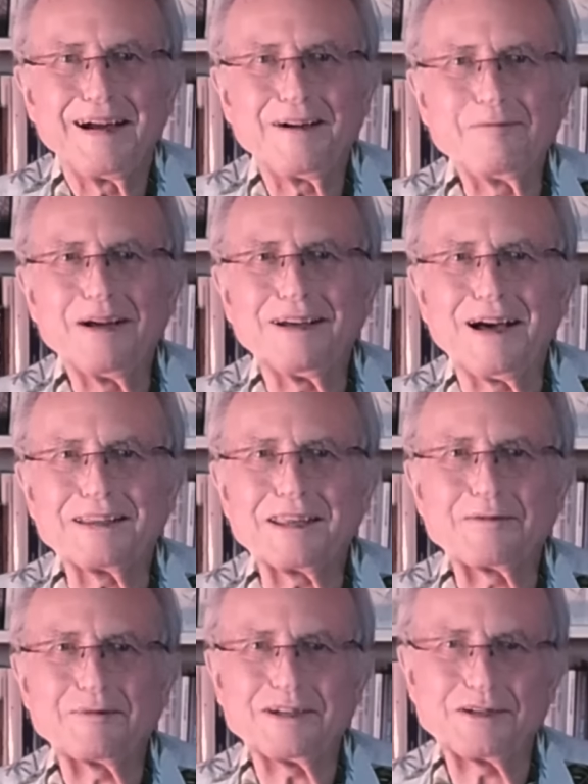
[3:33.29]
Well, I
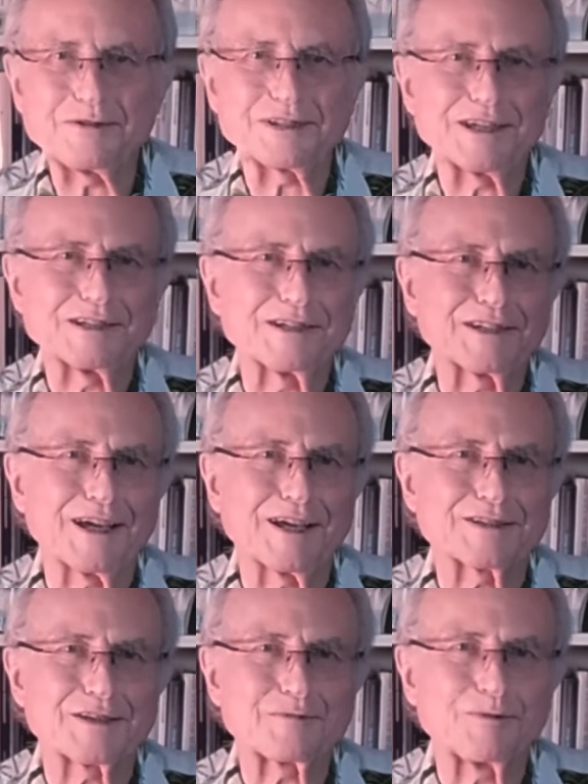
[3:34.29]
think we do see it in
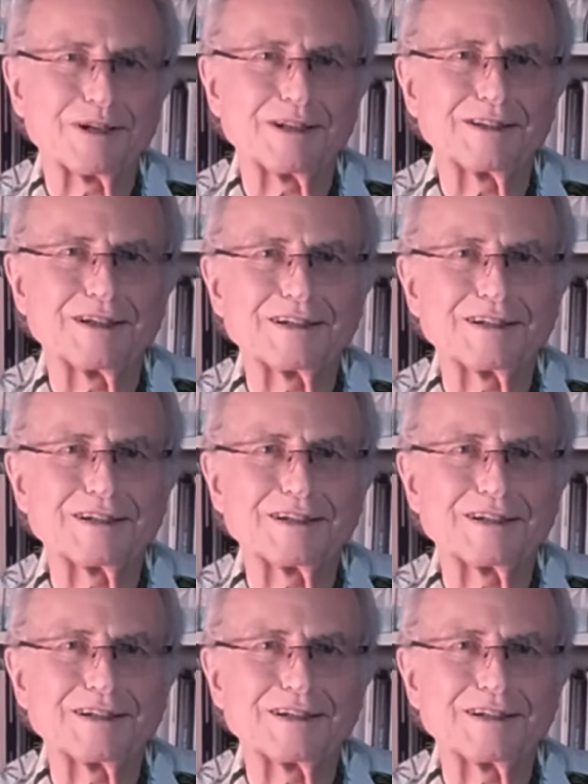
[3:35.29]
cats as well.